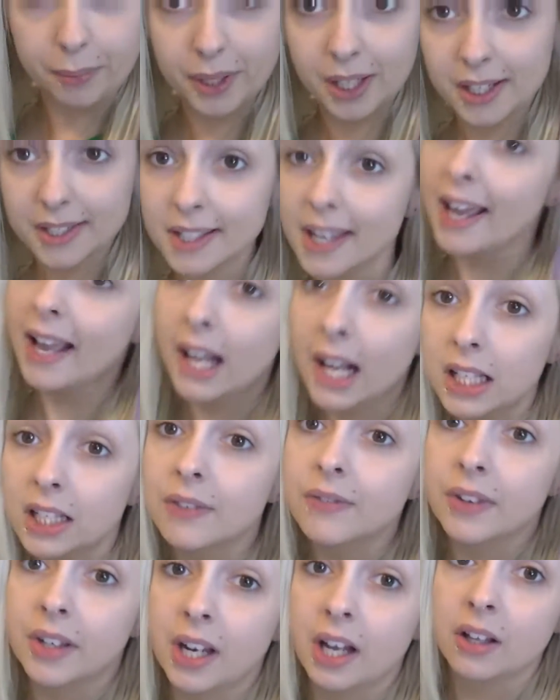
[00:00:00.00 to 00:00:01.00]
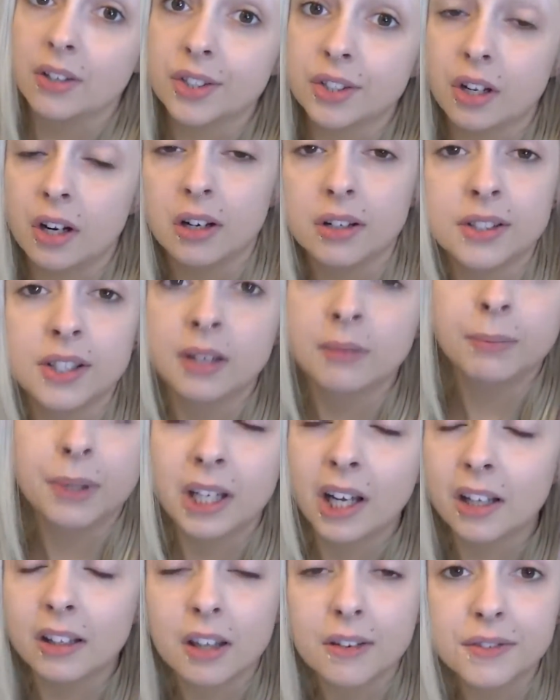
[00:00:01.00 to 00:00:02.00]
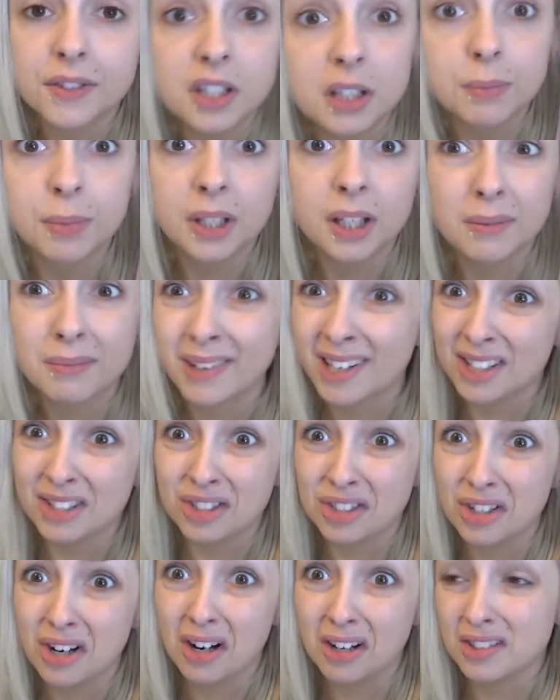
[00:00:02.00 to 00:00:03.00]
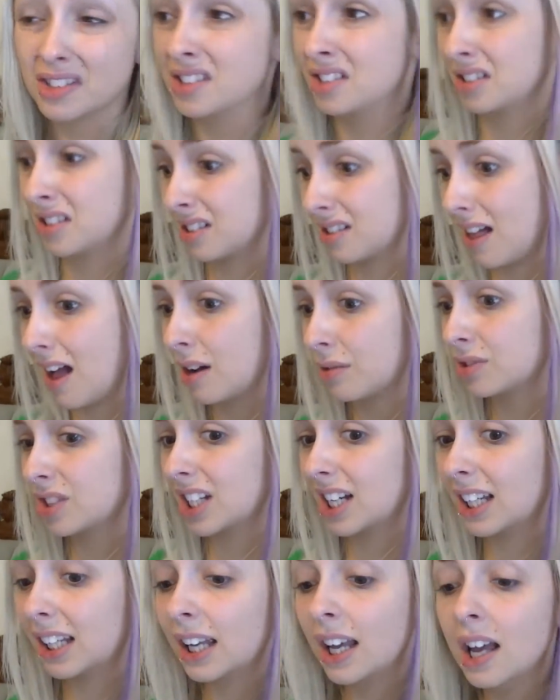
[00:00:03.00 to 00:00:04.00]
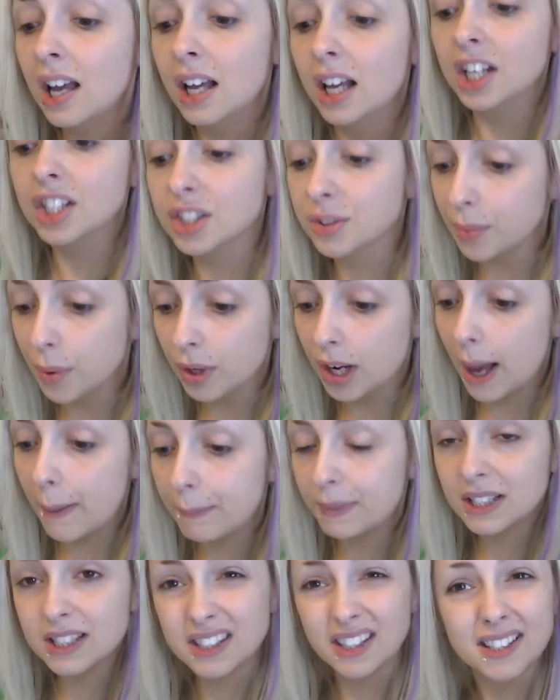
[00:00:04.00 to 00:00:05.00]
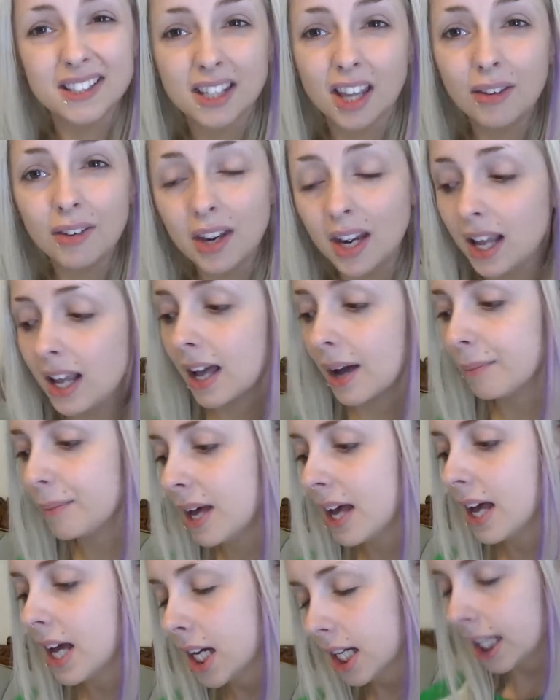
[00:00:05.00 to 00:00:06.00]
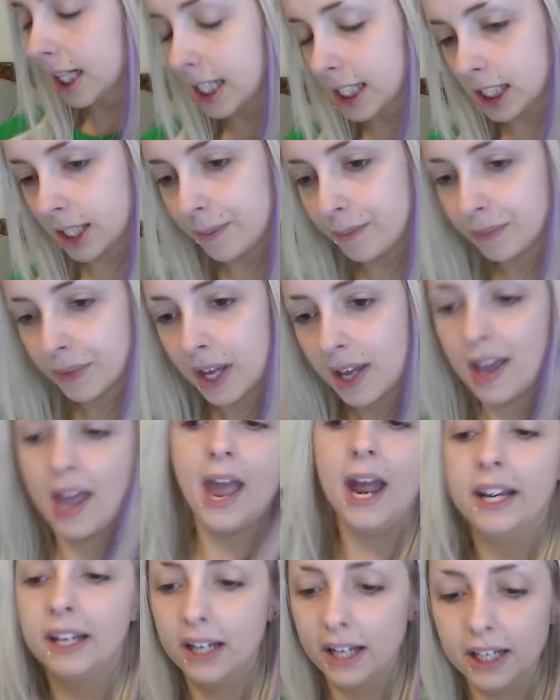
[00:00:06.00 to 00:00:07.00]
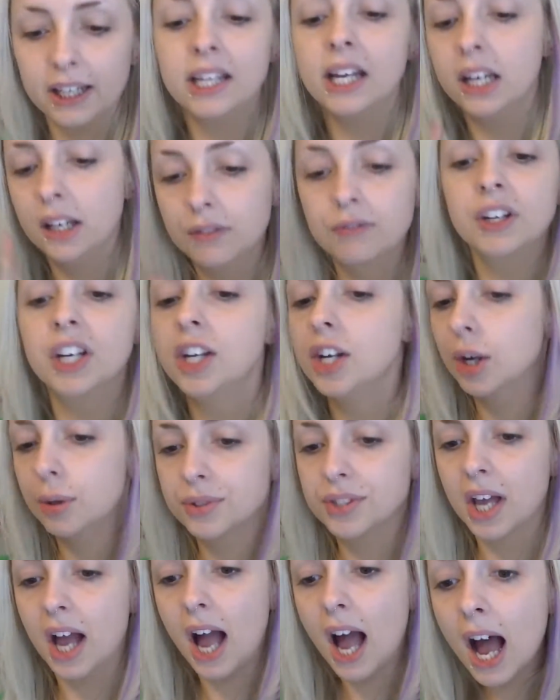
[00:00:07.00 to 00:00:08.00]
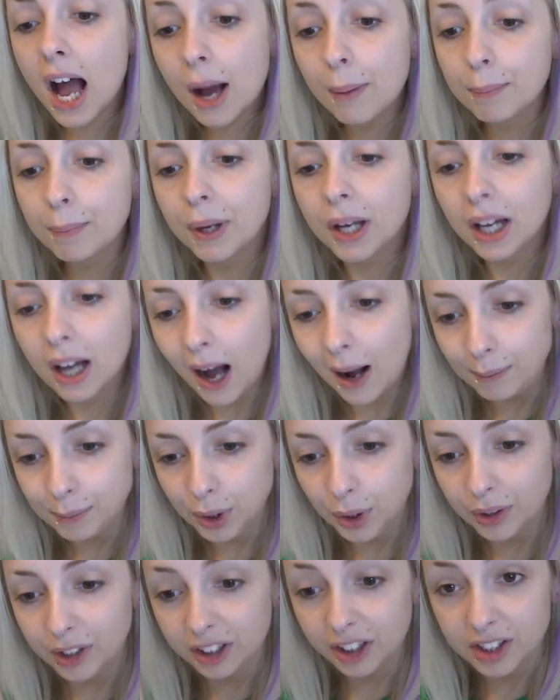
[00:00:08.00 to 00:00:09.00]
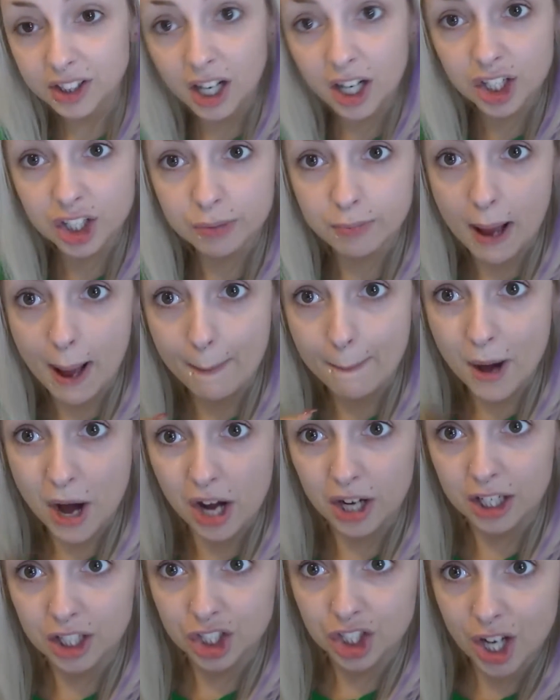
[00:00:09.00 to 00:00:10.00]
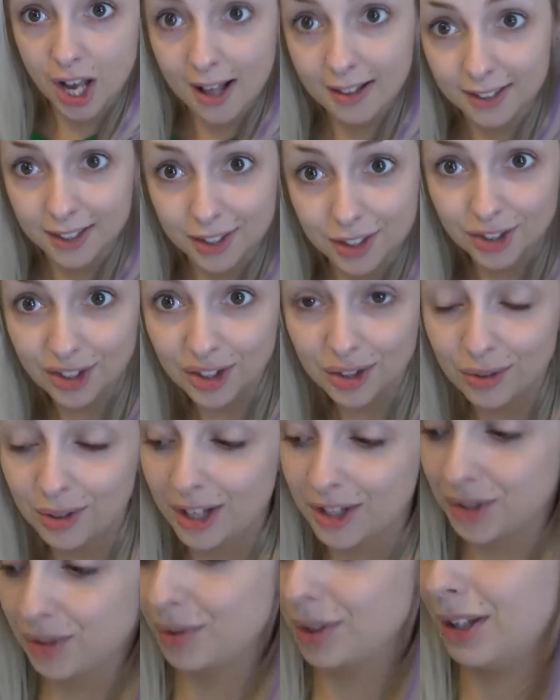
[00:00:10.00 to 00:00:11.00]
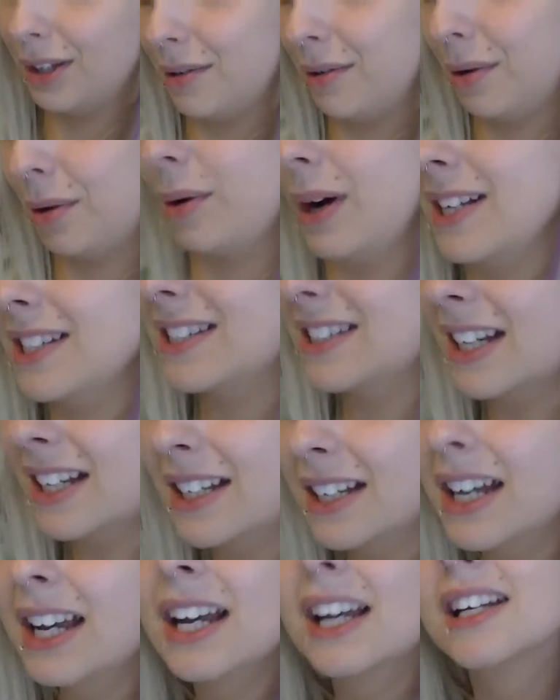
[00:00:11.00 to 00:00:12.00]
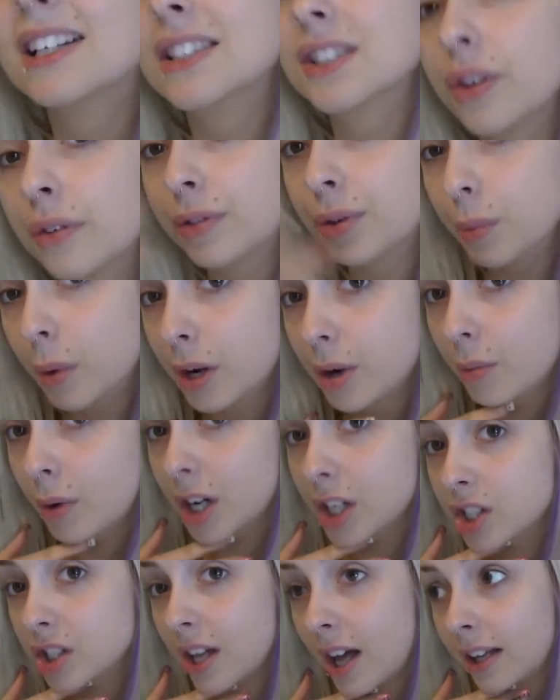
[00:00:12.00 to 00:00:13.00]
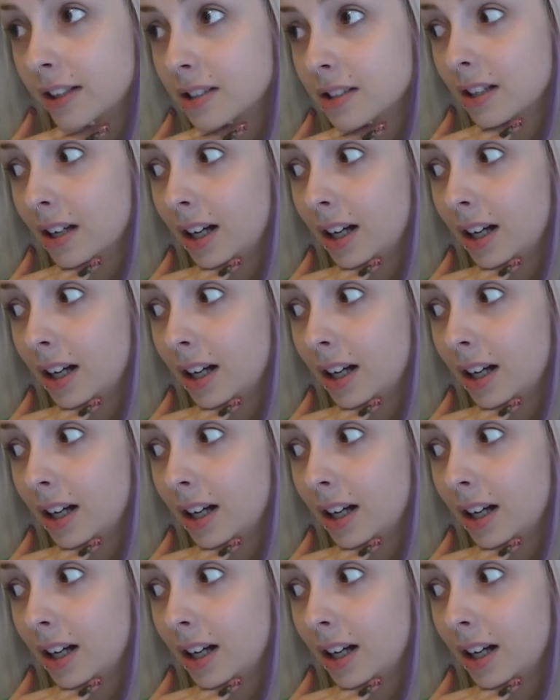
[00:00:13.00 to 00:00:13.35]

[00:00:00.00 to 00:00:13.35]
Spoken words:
because A, I love the Dallas Stars, and B, I love sleeping in men's shirts and just lounging. I just woke up. It's like 7 a.m. Editing, getting videos up, uploading the Touch My Body Challenge that you guys really requested. So if you want to watch that,